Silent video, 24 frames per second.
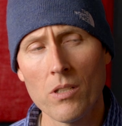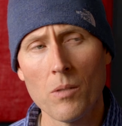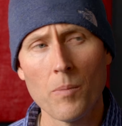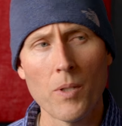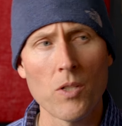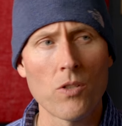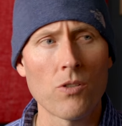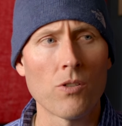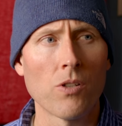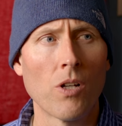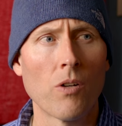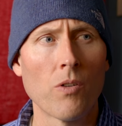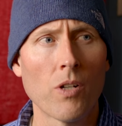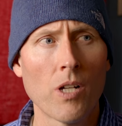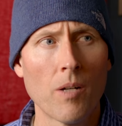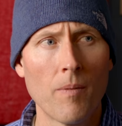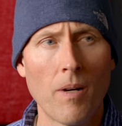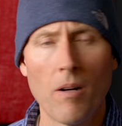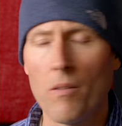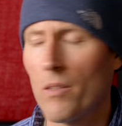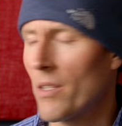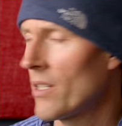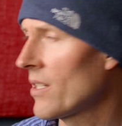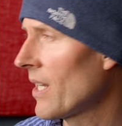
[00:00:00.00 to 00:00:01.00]
little bit slow to
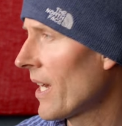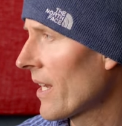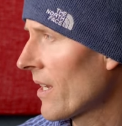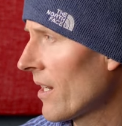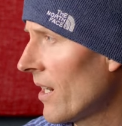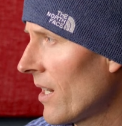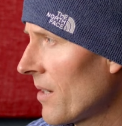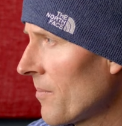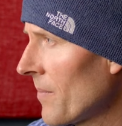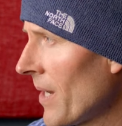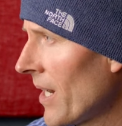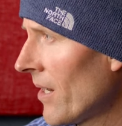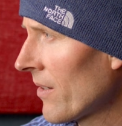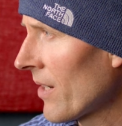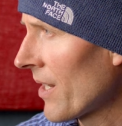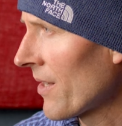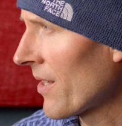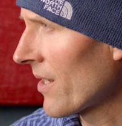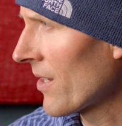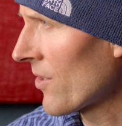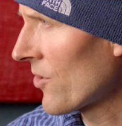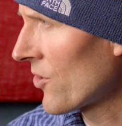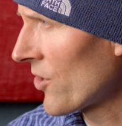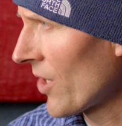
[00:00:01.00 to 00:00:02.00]
come out with the Nikon mount. I
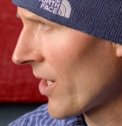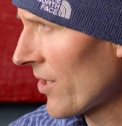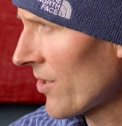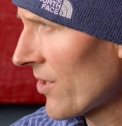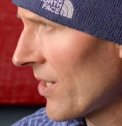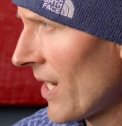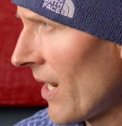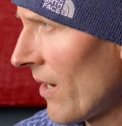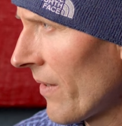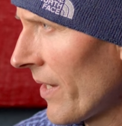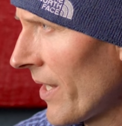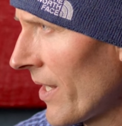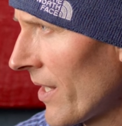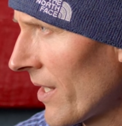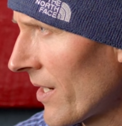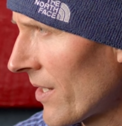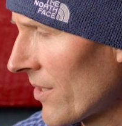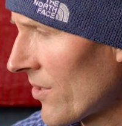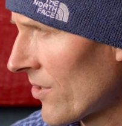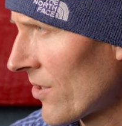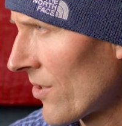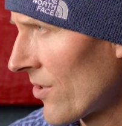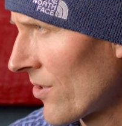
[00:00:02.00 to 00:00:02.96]
think it just now hit. It's